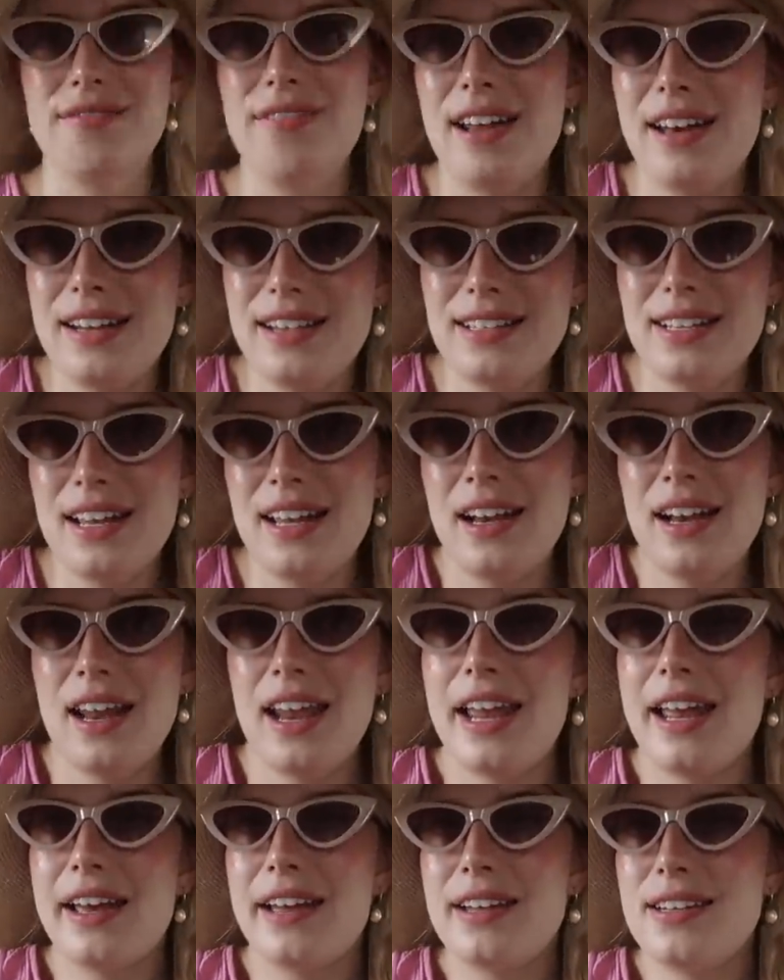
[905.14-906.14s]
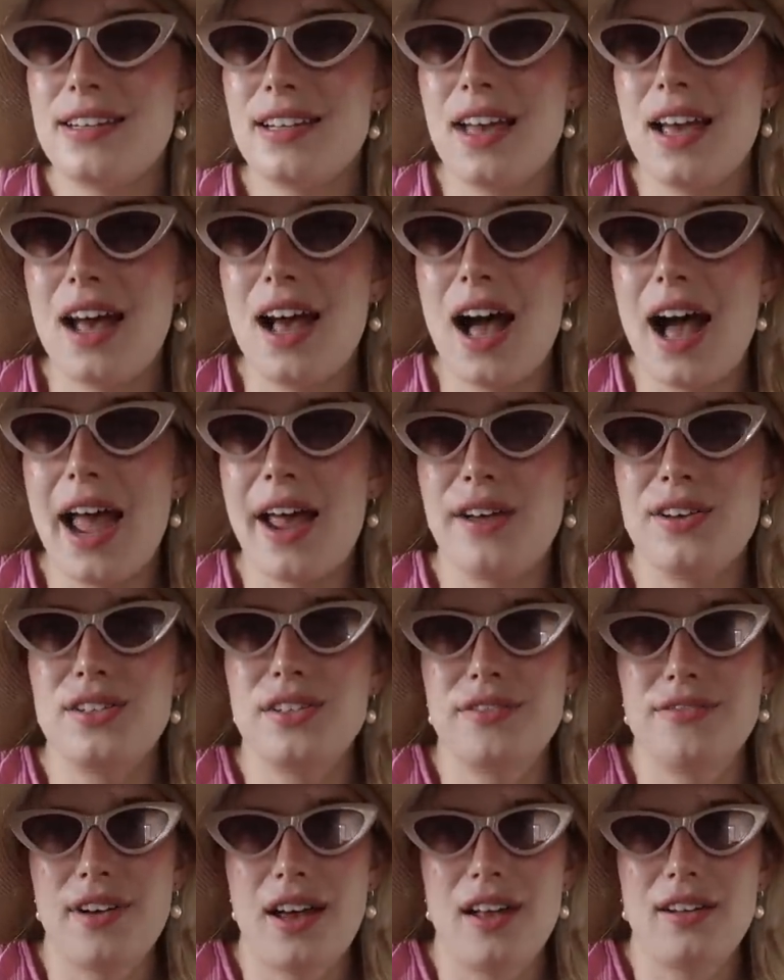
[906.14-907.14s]
Venice in. And I
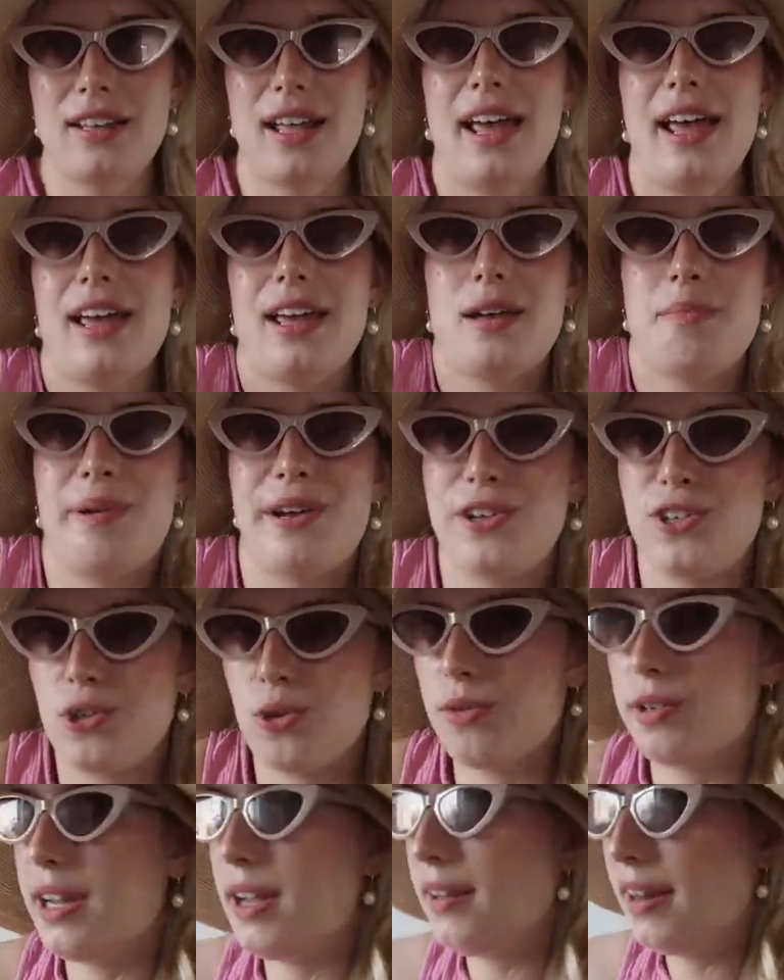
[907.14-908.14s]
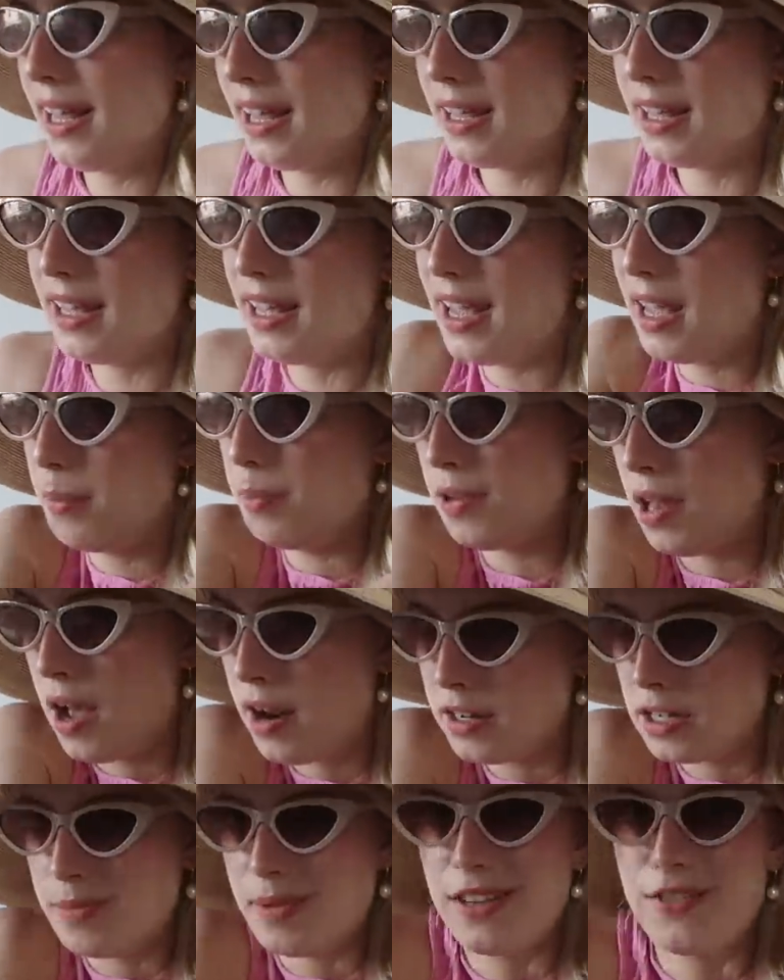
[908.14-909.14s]
also felt like my shoulder, it like it
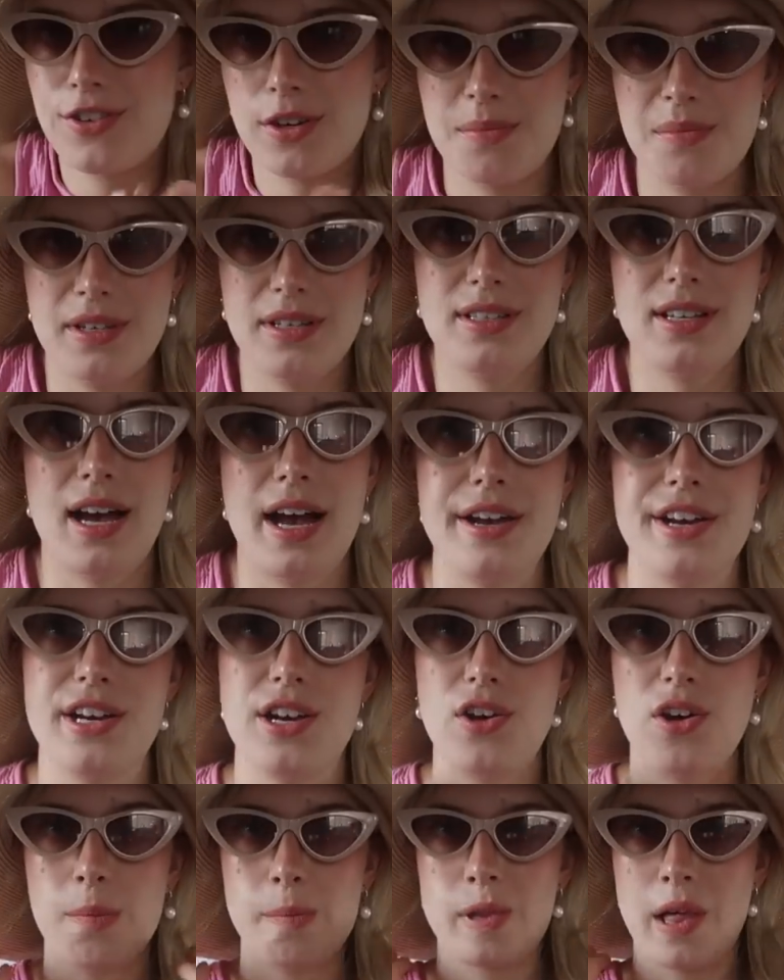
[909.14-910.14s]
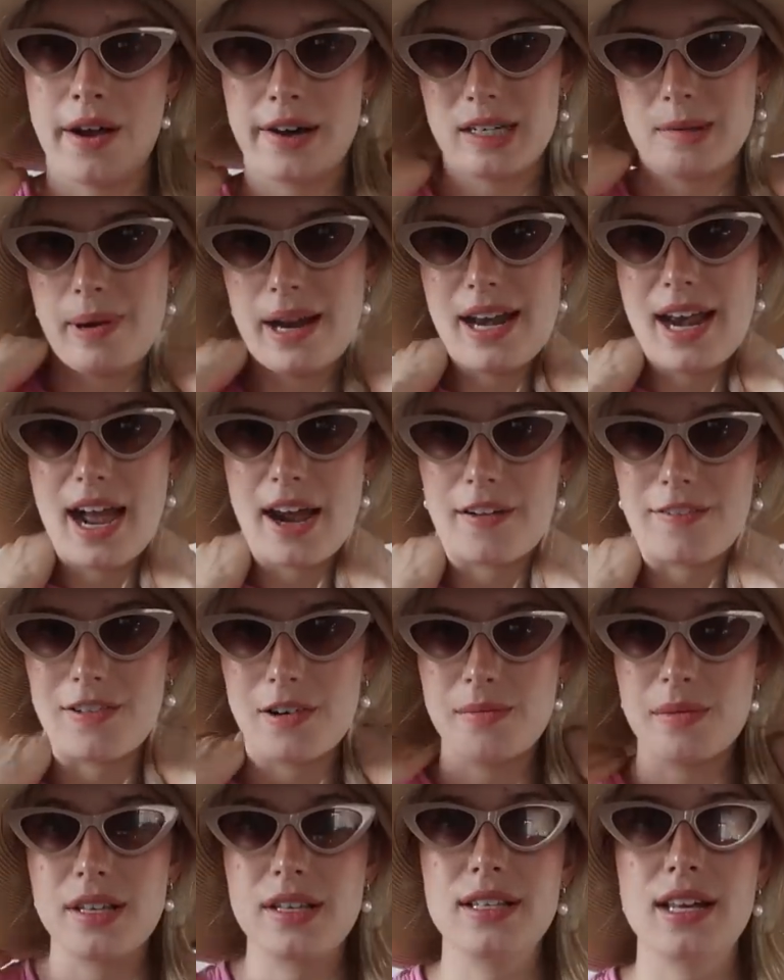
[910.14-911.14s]
blocked me from the sun, you know, it blocked my neck
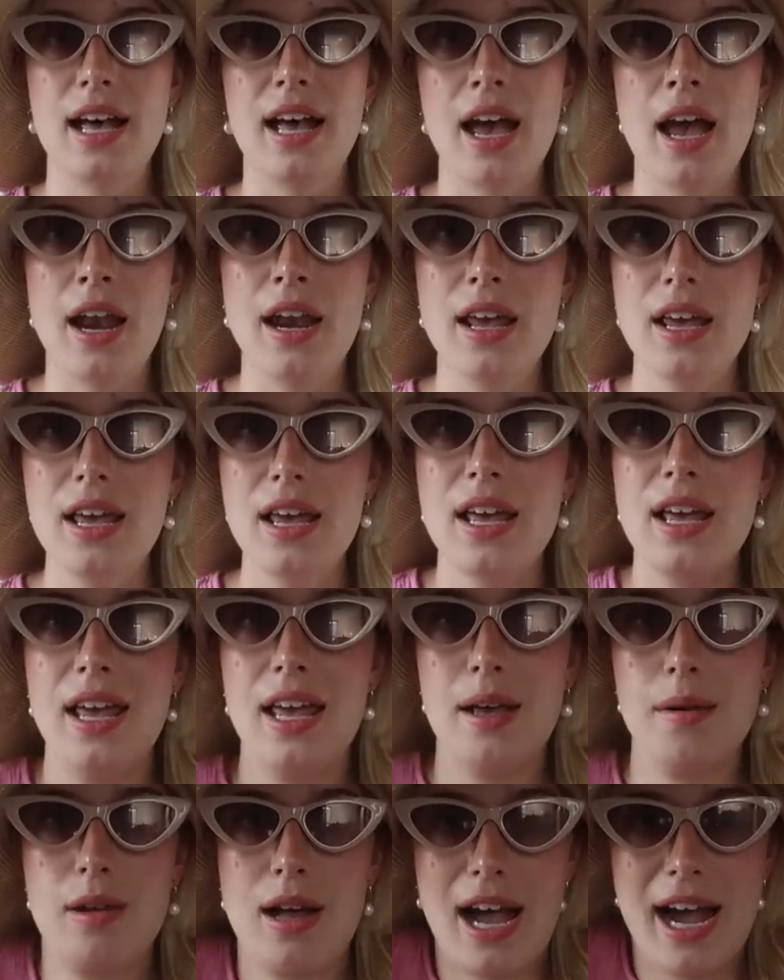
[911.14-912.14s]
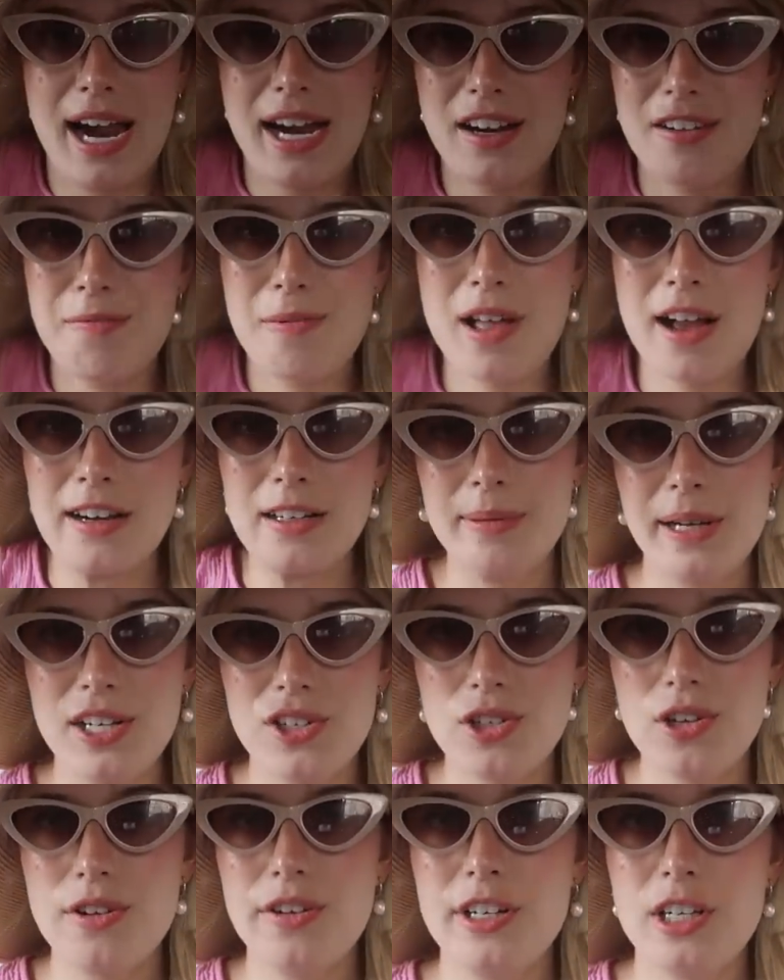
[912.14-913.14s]
from the sun. It kind of blocked my
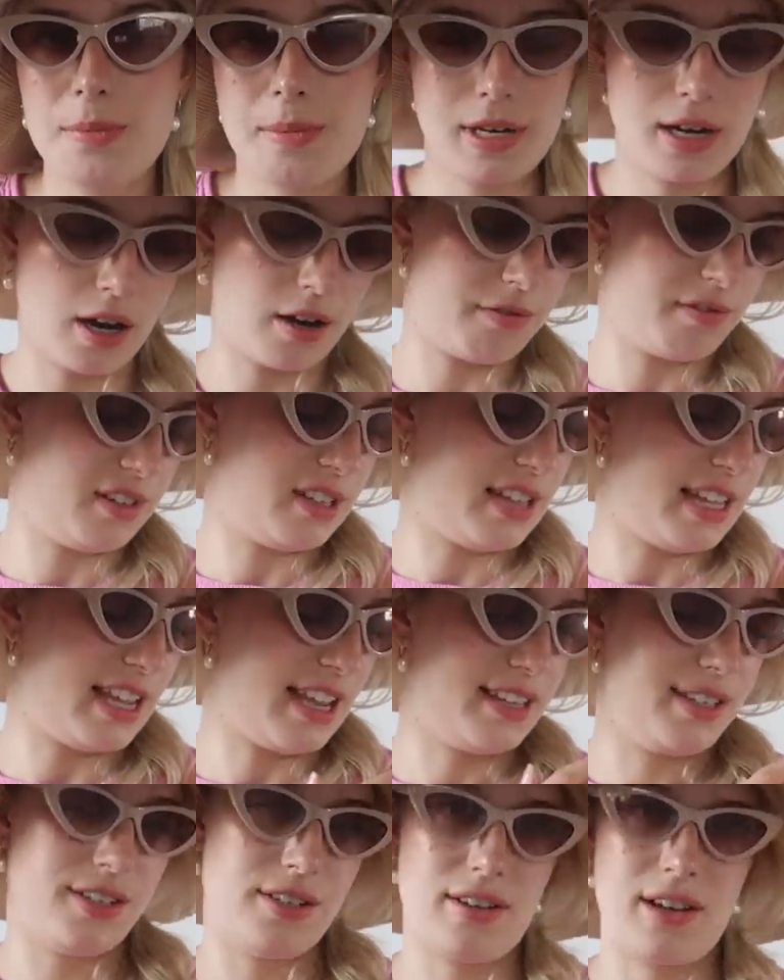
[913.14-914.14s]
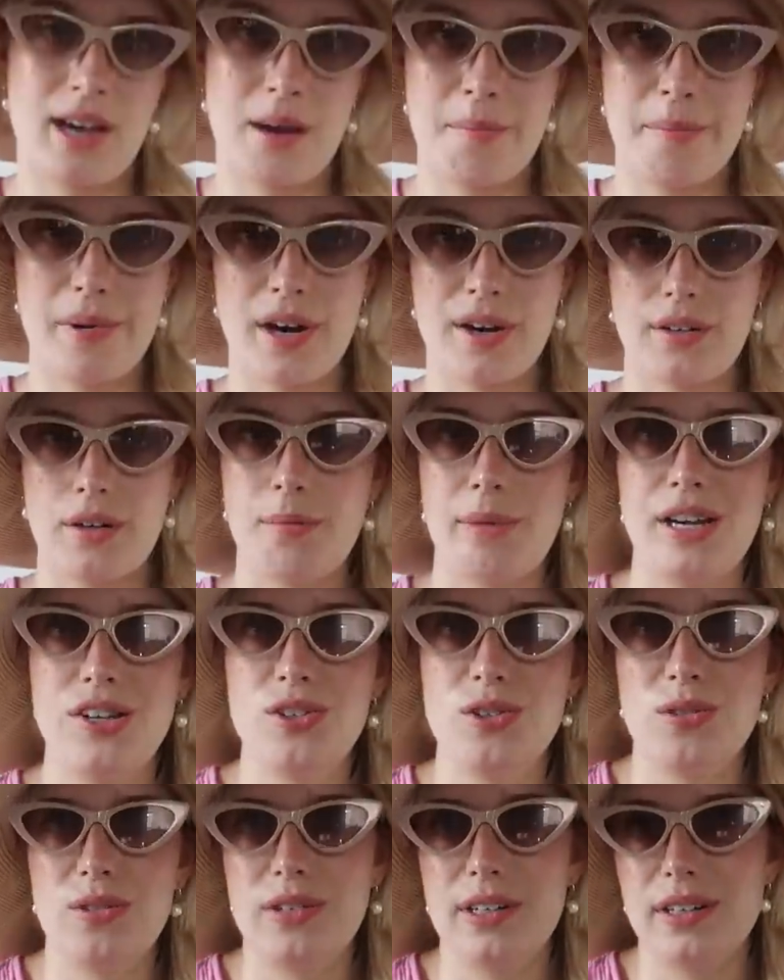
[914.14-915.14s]
shoulders, but not really. I still got burned on my
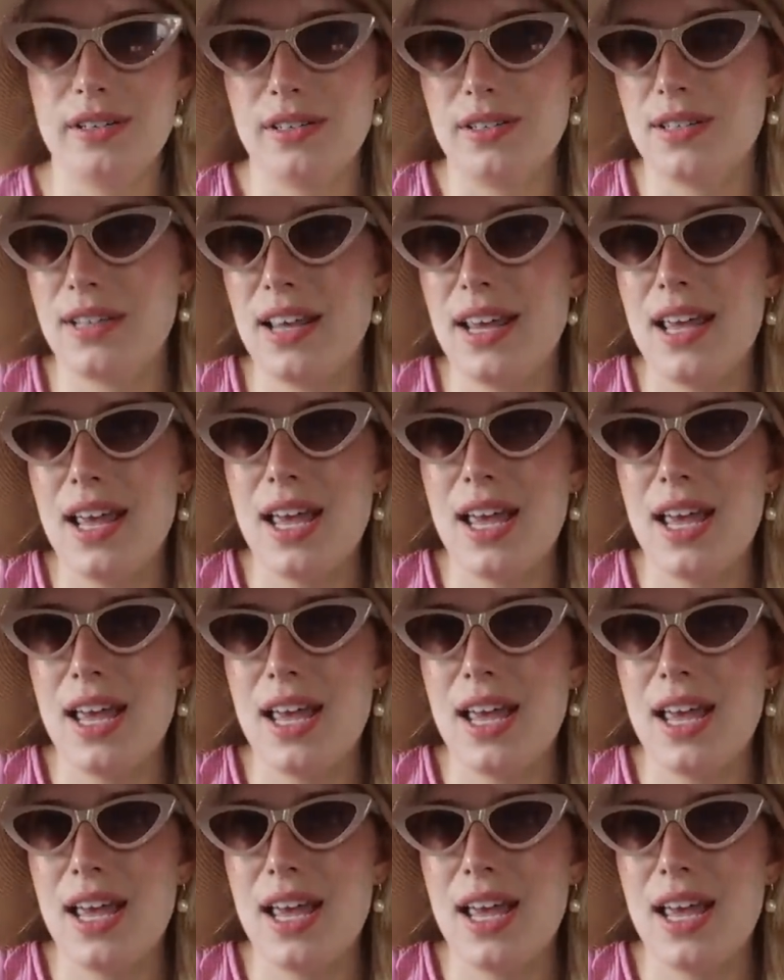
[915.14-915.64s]
shoulders.